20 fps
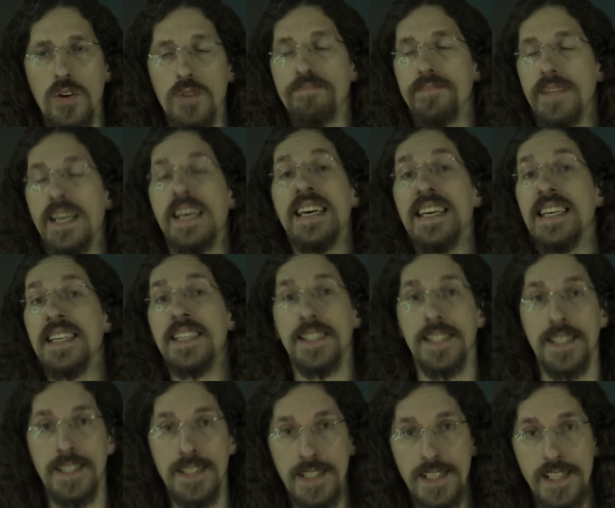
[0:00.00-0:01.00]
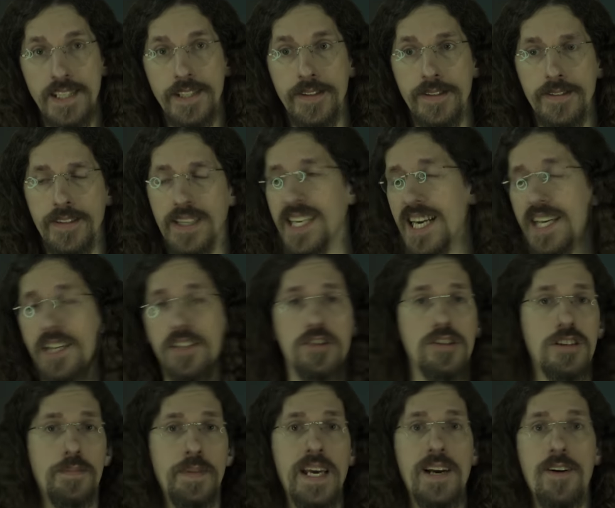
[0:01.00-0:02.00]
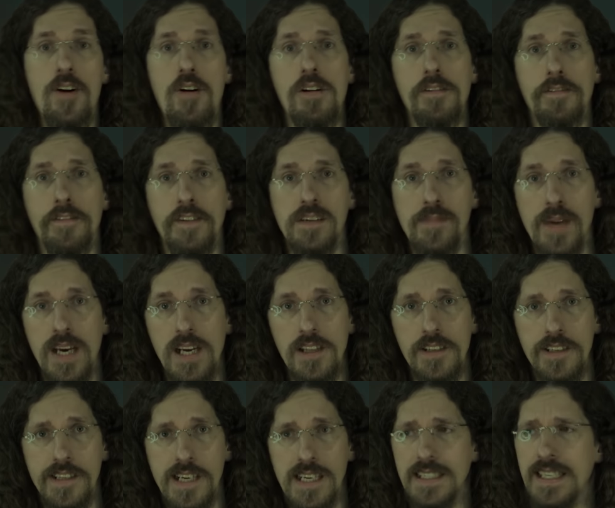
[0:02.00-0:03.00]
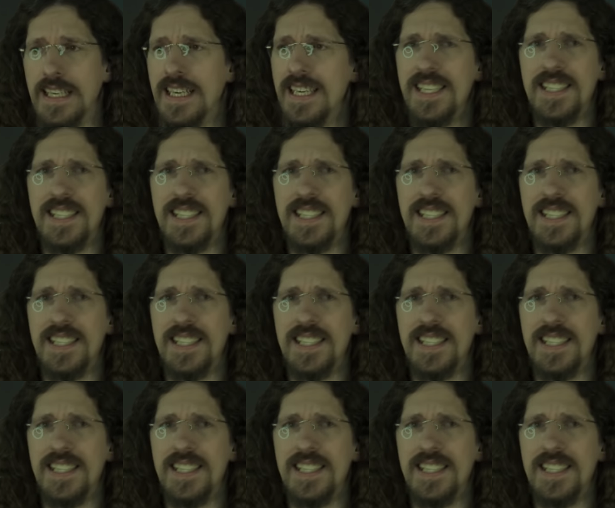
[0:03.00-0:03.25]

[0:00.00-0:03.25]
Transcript: Or his sister. The dinosaurs being all female or not